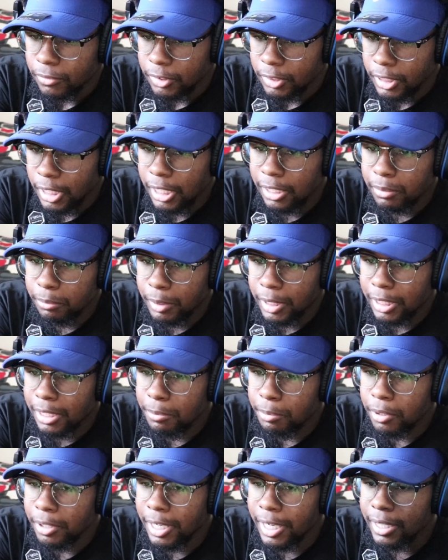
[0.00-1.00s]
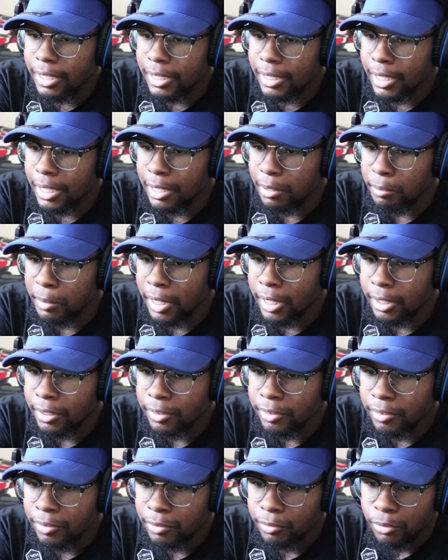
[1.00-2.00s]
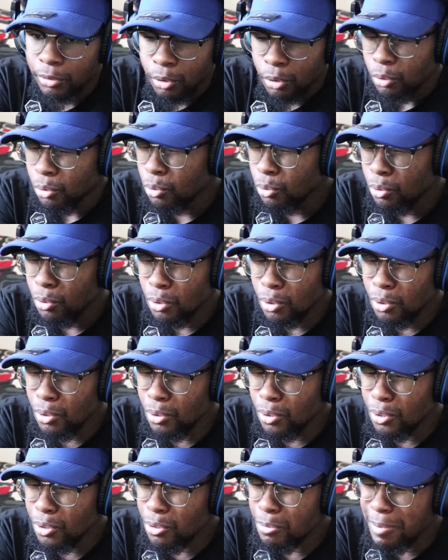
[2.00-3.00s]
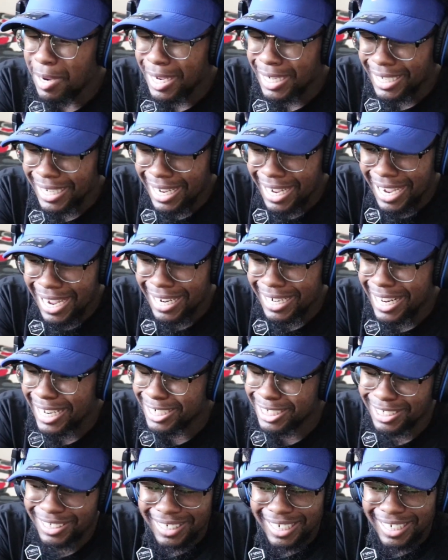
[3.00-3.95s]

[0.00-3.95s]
Exactly, bro. Keep your head in the game, man. Oh my god.